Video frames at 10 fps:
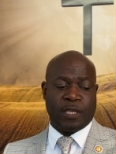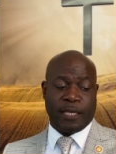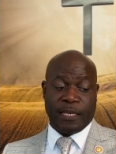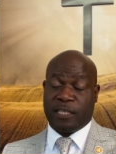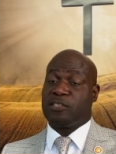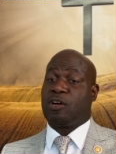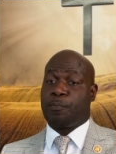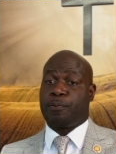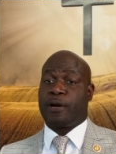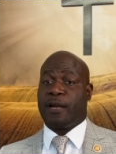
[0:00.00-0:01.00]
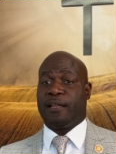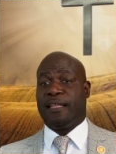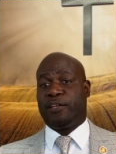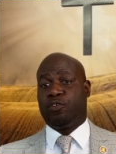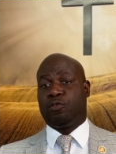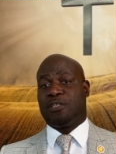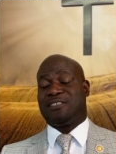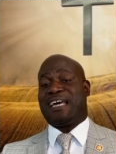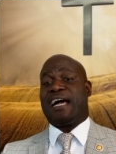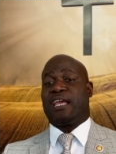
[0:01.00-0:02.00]
And it is our prayer that your
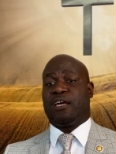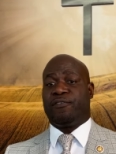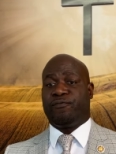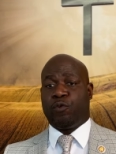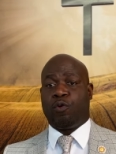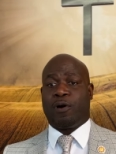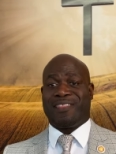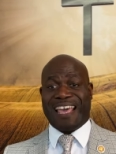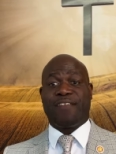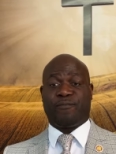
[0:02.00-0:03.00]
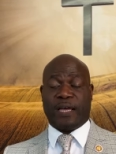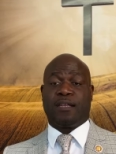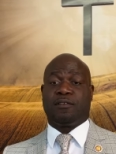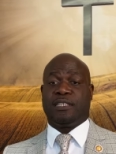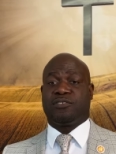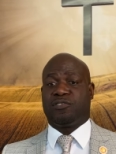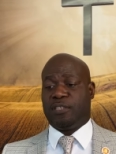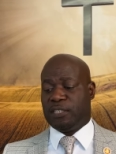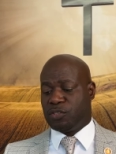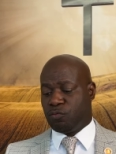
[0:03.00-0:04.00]
desire for that final
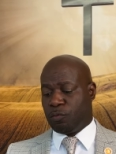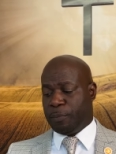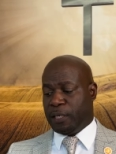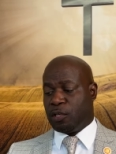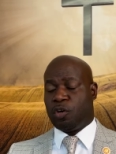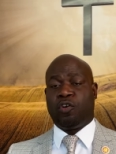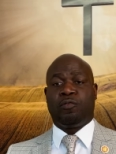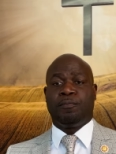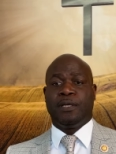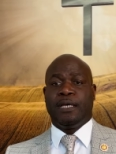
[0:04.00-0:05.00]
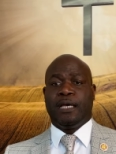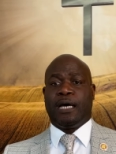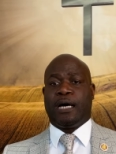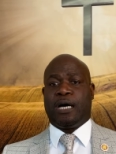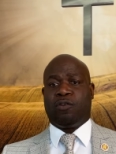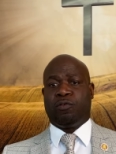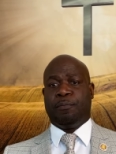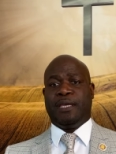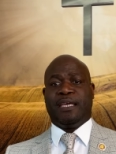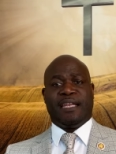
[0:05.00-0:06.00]
destination will be in home uh, will
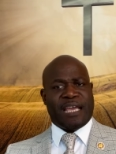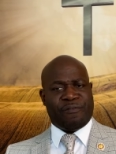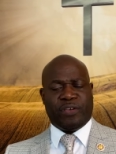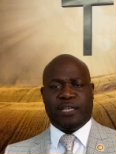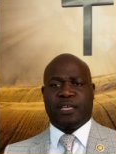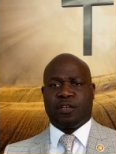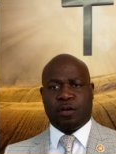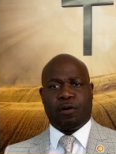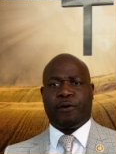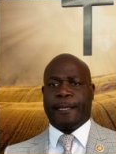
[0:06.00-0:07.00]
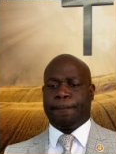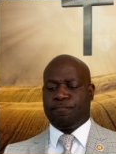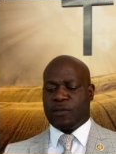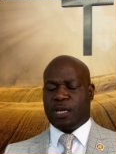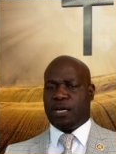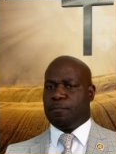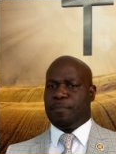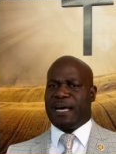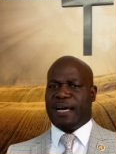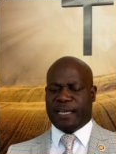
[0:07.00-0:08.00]
be in heaven in glory uh,
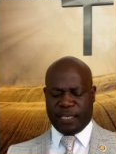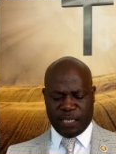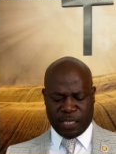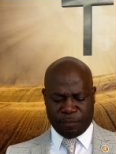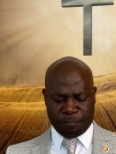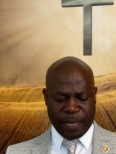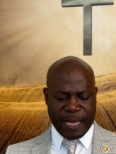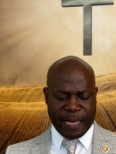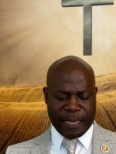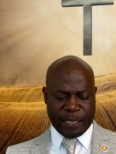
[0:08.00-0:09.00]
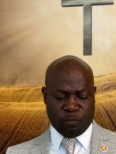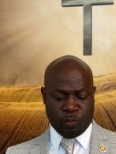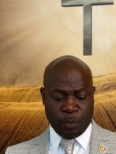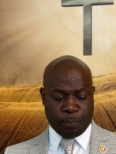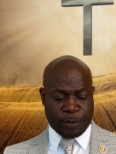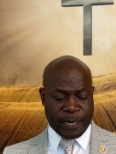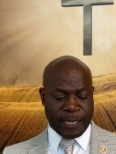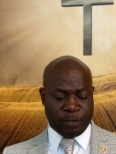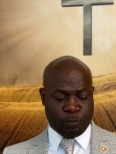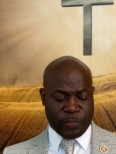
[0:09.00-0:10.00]
by and by. We
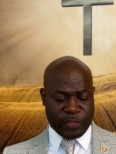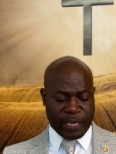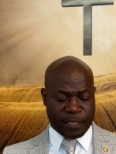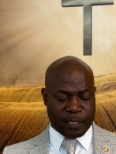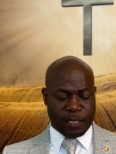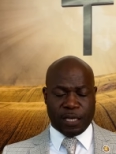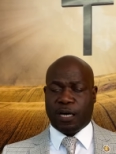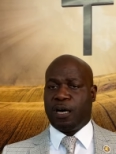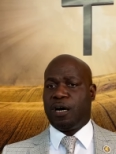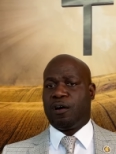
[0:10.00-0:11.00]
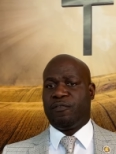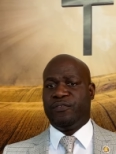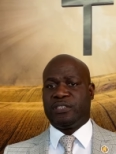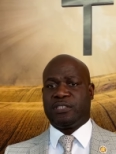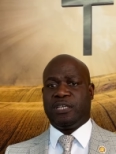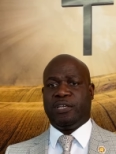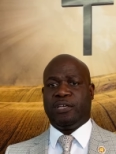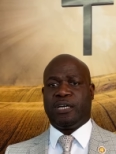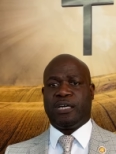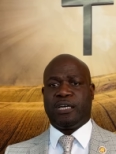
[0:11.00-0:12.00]
pray and we thank uh, our visiting
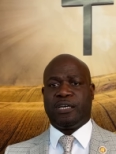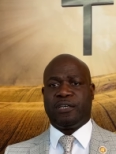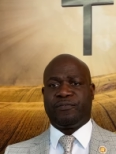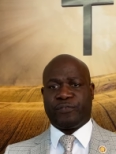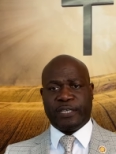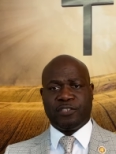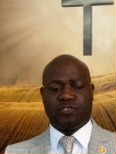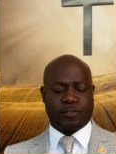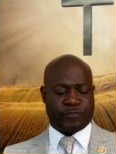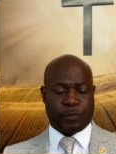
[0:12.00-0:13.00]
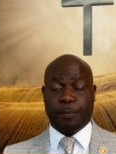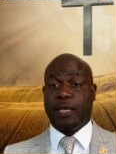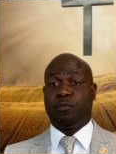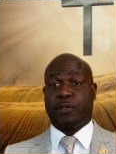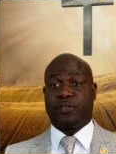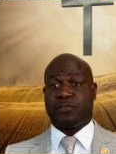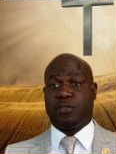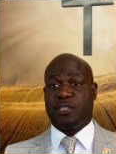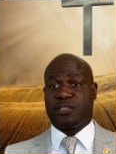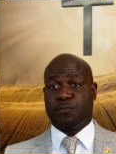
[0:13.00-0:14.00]
uh, friends for being with us on
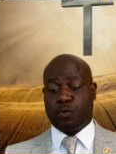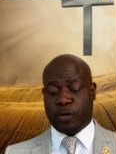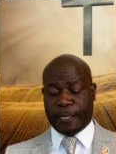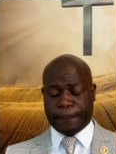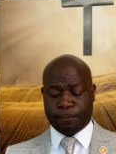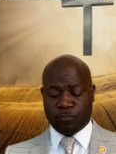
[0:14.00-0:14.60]
this morning.